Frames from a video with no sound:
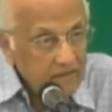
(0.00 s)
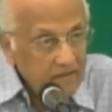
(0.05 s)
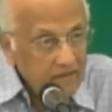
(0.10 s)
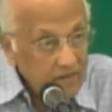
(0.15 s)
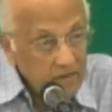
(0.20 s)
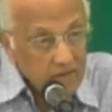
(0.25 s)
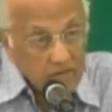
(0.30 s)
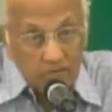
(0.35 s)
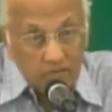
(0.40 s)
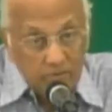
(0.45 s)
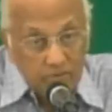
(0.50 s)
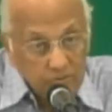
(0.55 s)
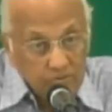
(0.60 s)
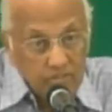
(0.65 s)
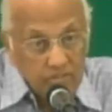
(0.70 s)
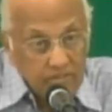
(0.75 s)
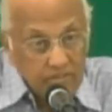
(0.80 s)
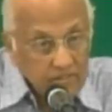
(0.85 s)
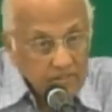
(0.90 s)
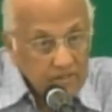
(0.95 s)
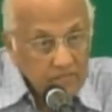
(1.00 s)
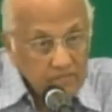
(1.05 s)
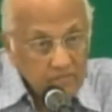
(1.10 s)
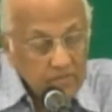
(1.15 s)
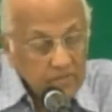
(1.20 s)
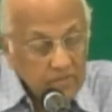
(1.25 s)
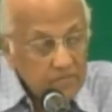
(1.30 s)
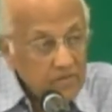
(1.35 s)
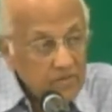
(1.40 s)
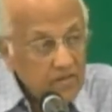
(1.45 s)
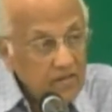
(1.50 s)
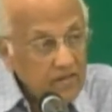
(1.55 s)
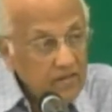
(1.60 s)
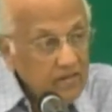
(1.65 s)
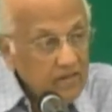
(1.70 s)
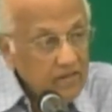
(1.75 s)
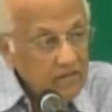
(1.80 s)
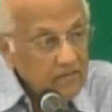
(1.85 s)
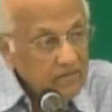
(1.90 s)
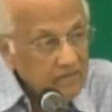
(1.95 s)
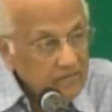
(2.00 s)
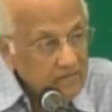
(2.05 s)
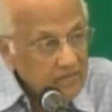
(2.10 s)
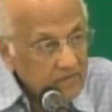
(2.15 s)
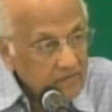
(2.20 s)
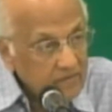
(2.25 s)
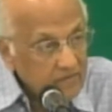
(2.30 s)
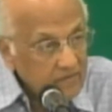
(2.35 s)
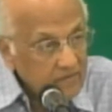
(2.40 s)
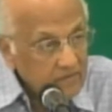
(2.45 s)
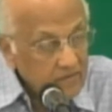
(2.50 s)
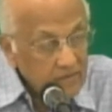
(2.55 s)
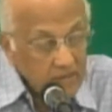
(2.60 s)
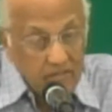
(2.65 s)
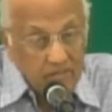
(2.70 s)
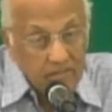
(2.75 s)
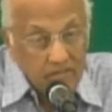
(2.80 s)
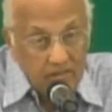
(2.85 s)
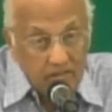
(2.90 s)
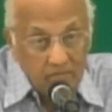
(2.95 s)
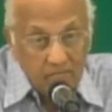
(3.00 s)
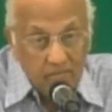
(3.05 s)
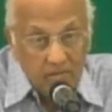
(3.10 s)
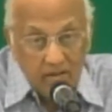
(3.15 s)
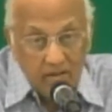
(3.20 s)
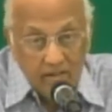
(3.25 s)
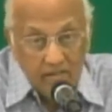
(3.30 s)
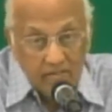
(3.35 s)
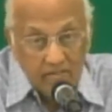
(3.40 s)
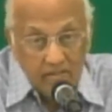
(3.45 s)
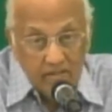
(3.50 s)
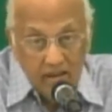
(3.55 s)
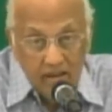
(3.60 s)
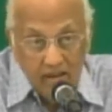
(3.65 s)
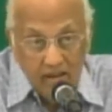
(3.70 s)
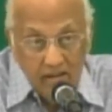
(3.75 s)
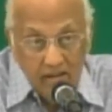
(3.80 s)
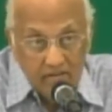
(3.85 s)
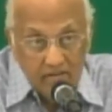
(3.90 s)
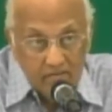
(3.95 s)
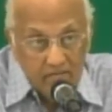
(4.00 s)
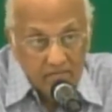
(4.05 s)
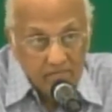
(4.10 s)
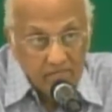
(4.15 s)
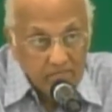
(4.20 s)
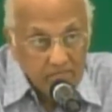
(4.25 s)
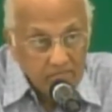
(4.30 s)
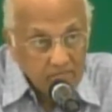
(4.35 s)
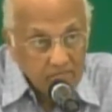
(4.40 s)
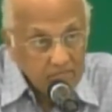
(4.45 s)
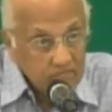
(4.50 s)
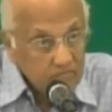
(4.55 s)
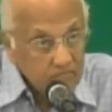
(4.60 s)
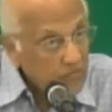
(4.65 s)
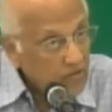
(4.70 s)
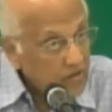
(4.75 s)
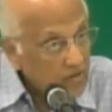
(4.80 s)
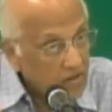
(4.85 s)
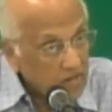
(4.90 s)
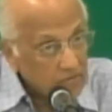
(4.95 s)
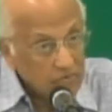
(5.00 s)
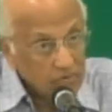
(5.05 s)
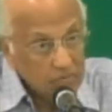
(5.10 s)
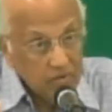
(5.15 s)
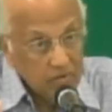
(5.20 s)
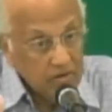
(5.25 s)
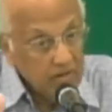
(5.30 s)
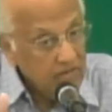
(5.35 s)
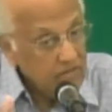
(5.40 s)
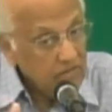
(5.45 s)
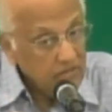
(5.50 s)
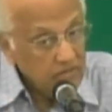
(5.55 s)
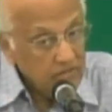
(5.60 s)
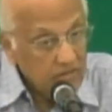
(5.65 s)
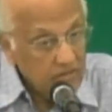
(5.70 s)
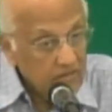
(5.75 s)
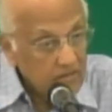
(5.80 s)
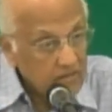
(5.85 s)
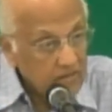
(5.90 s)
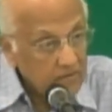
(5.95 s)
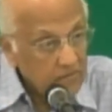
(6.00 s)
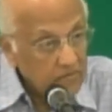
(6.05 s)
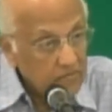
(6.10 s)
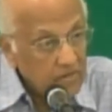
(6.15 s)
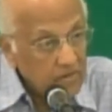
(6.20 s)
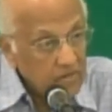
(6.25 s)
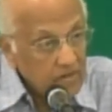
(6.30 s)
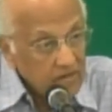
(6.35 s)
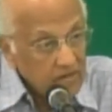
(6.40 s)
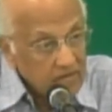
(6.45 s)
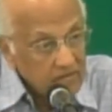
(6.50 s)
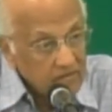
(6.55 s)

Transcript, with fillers: He told Judas, Give him some money. He'd see him the next day. He'd ask for money. Jesus said, Give him money.